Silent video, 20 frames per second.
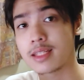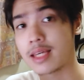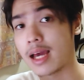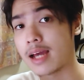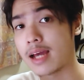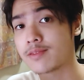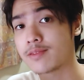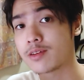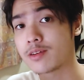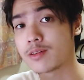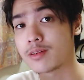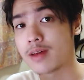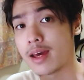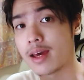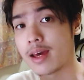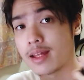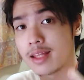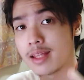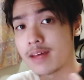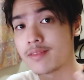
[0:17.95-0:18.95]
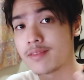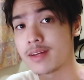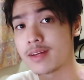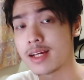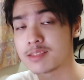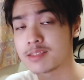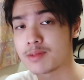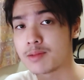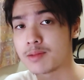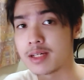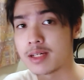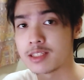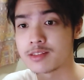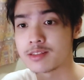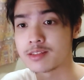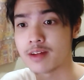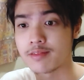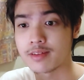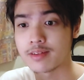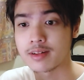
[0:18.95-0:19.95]
iPhone 11 as my main
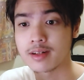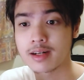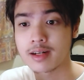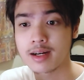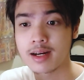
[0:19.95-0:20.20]
driver,